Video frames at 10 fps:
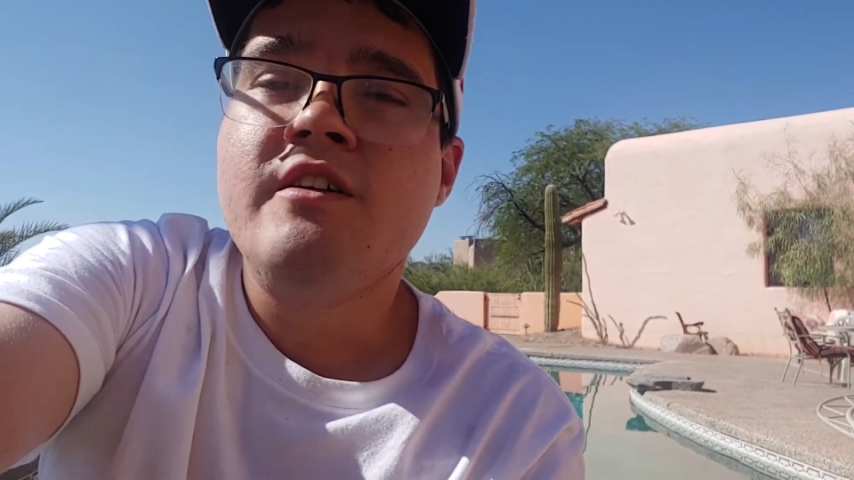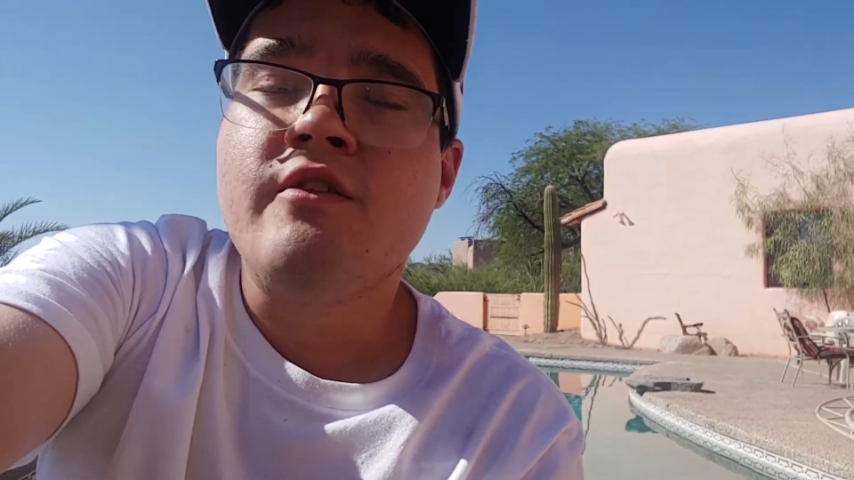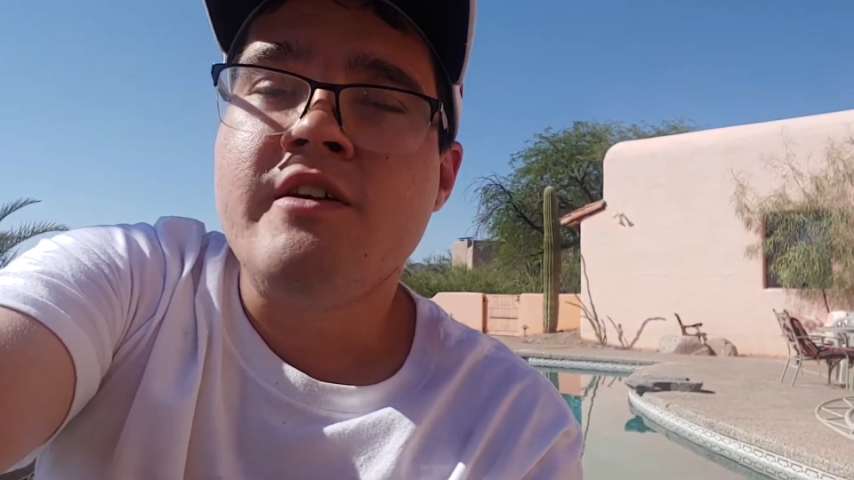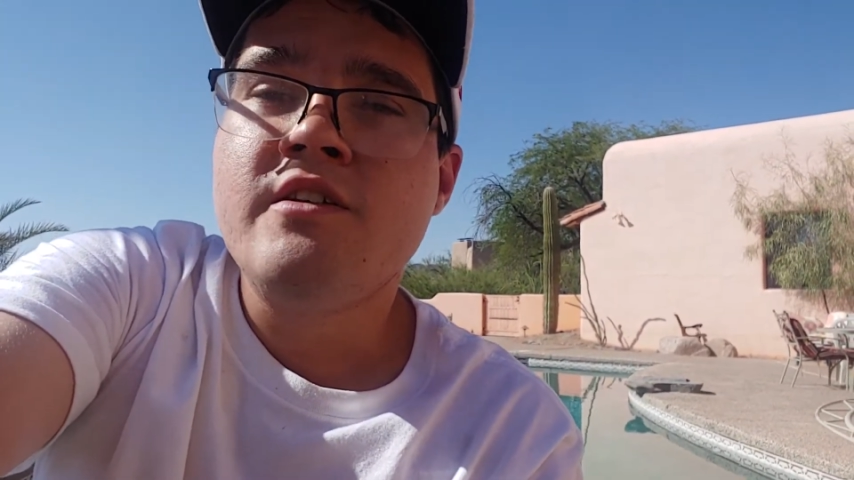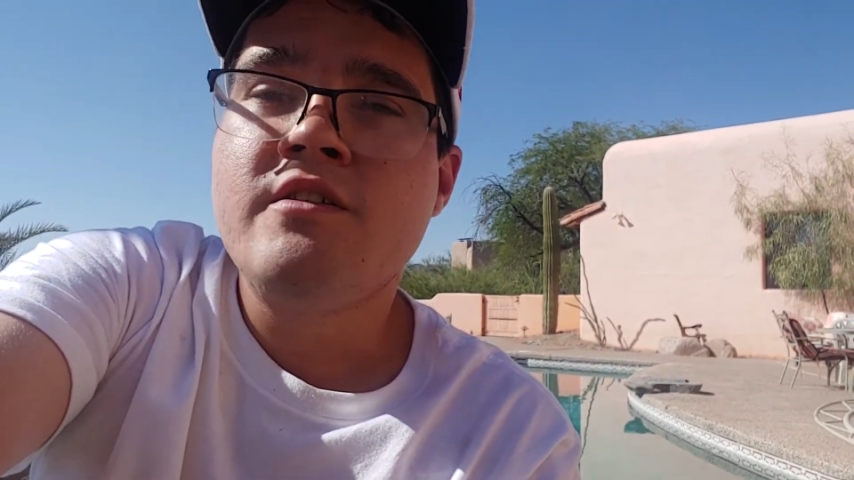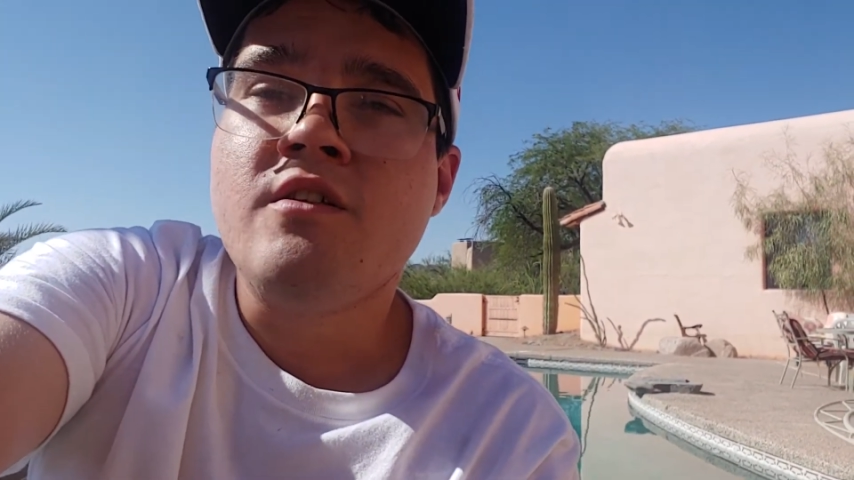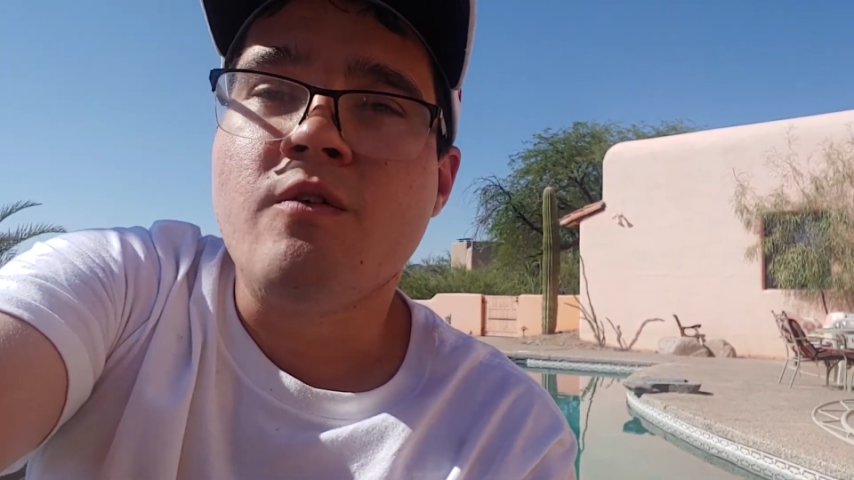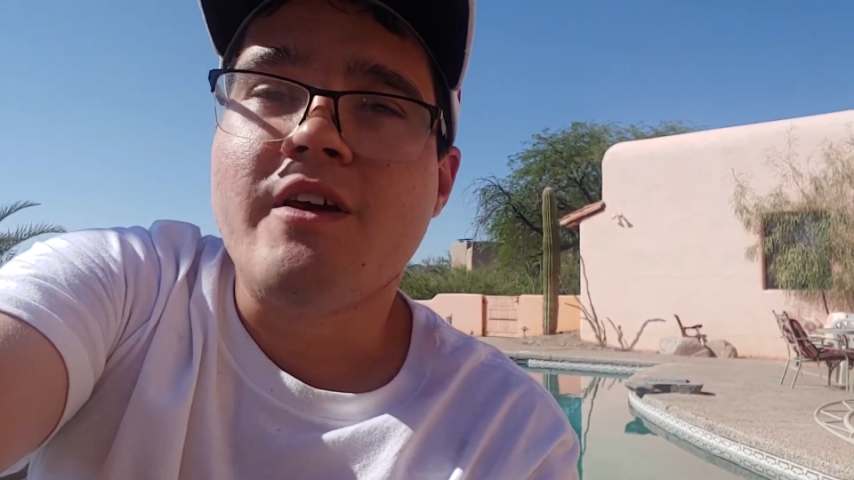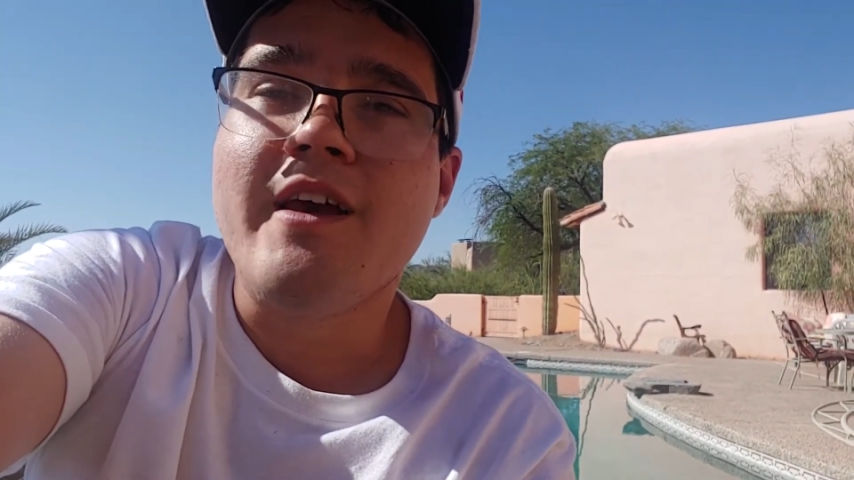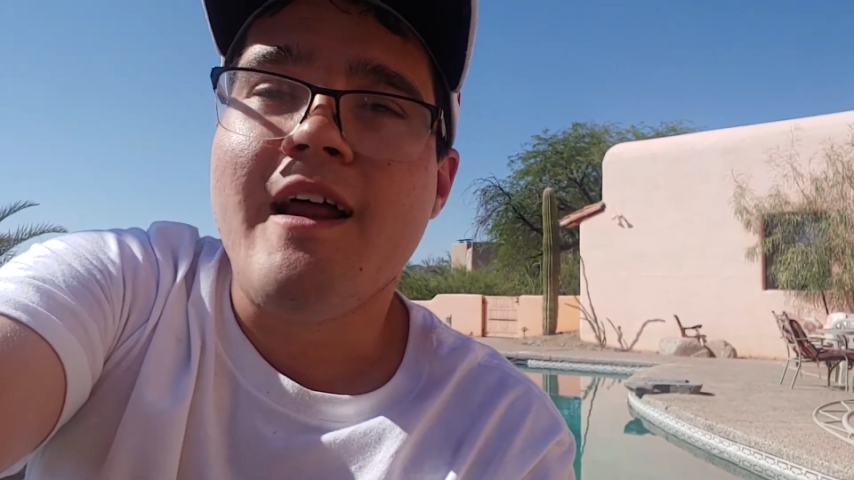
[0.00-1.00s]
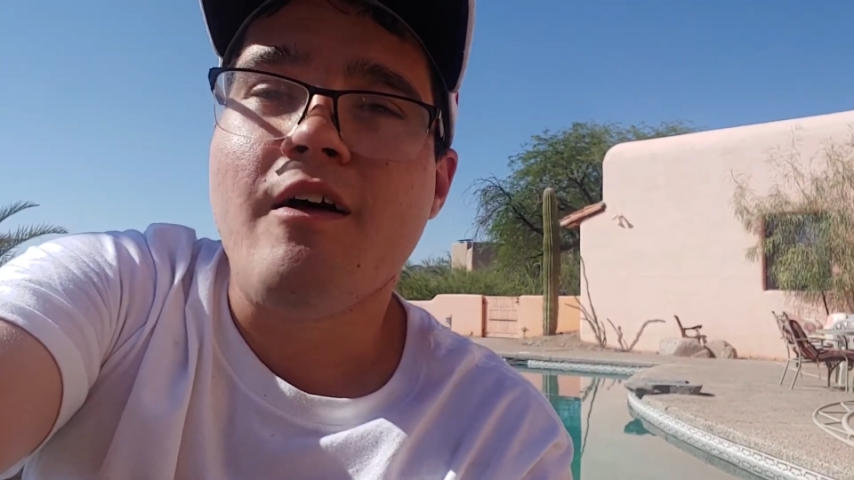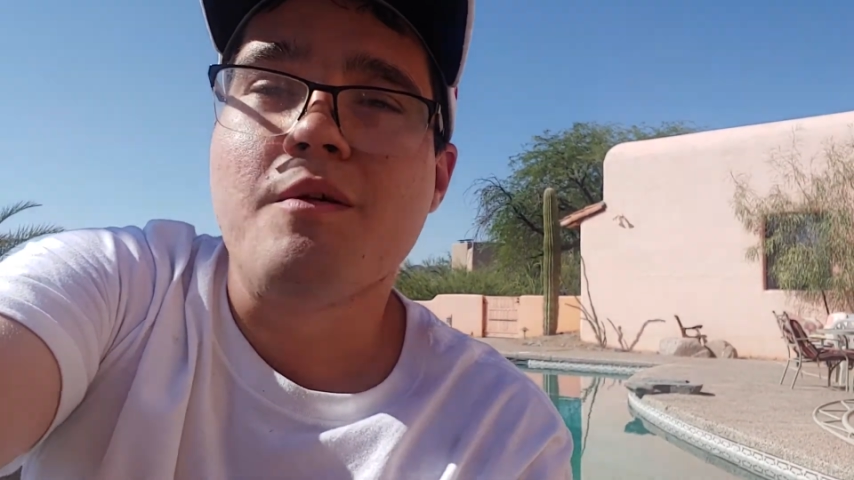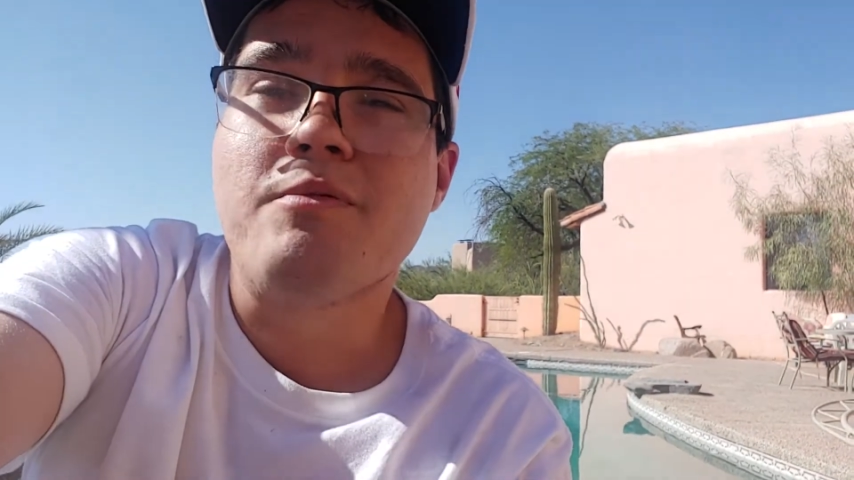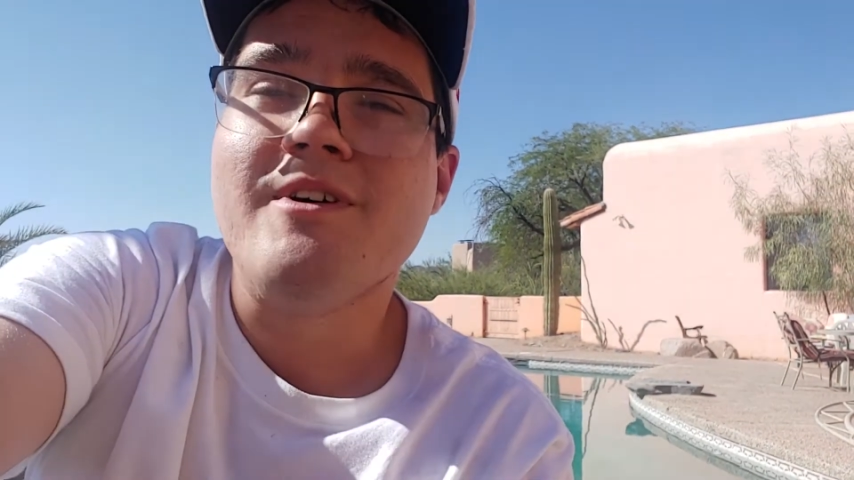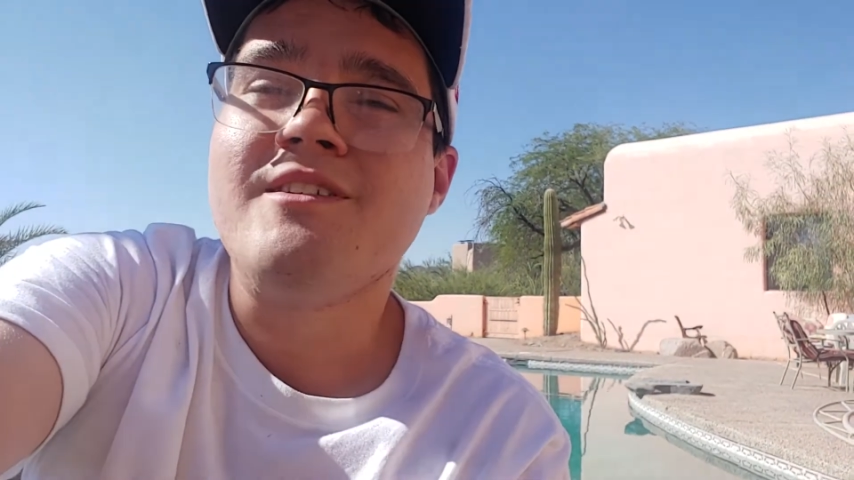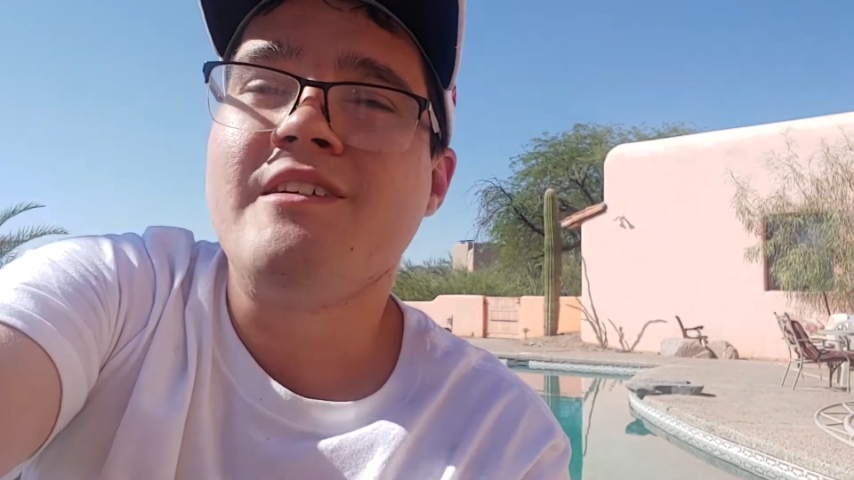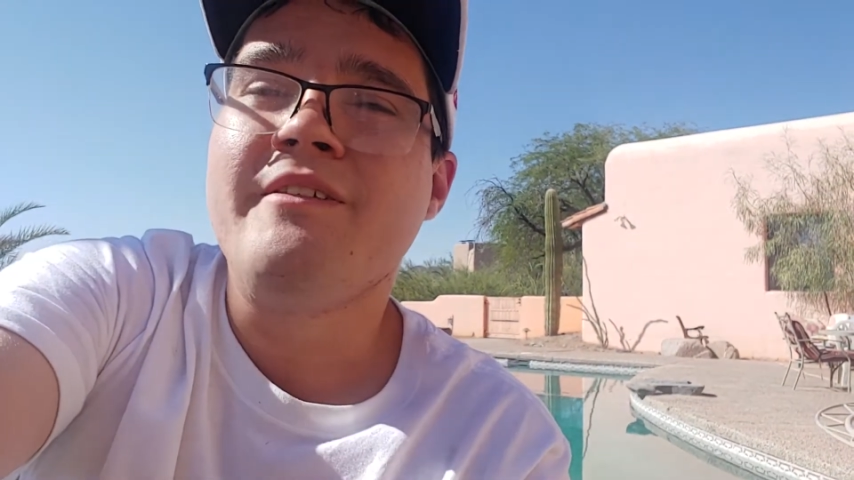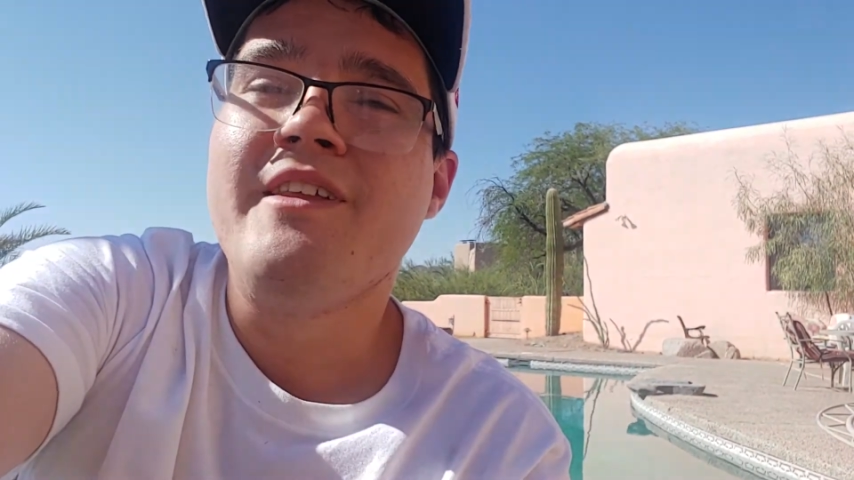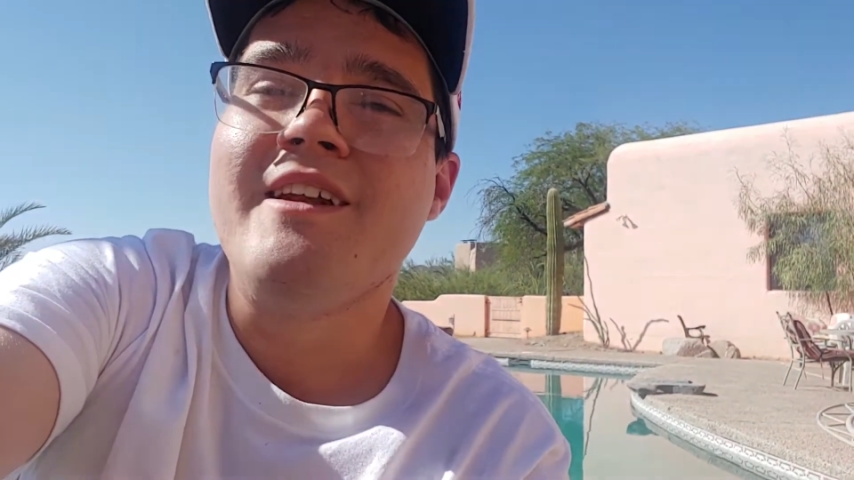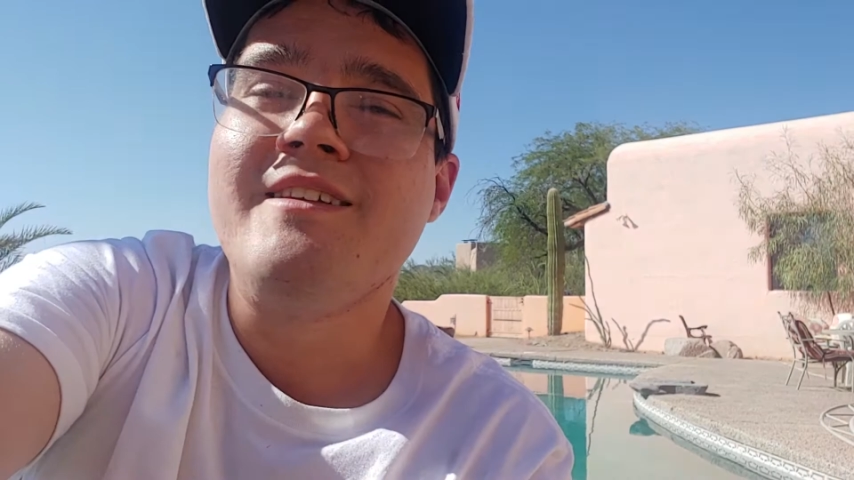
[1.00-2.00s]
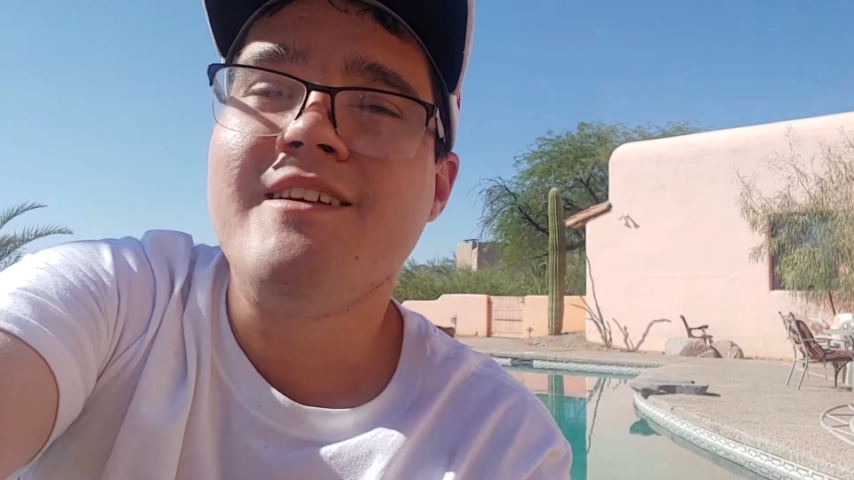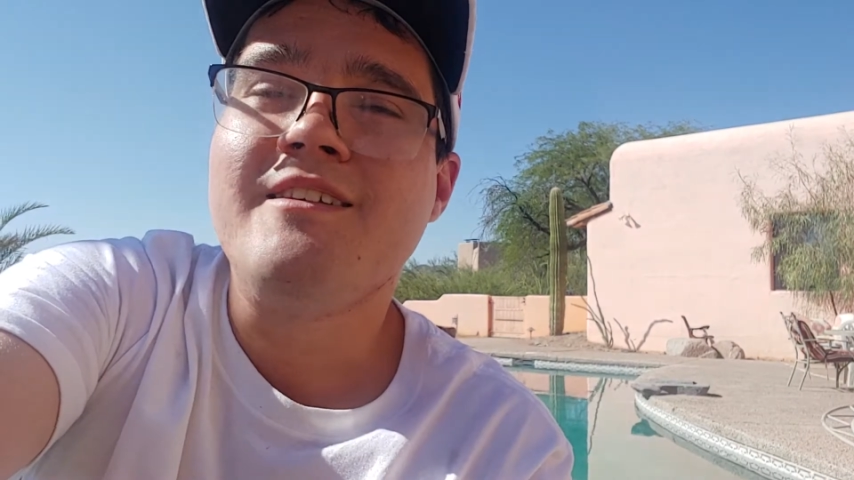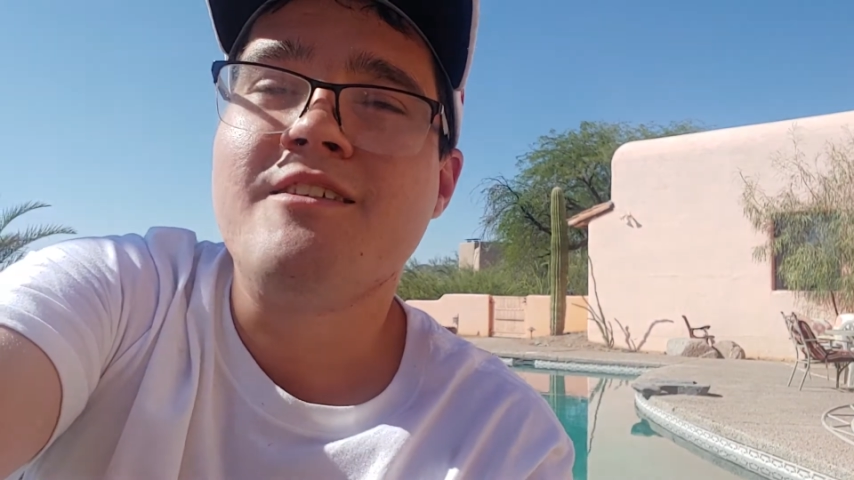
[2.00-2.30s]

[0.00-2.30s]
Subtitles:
So I just don't get how the president of the United States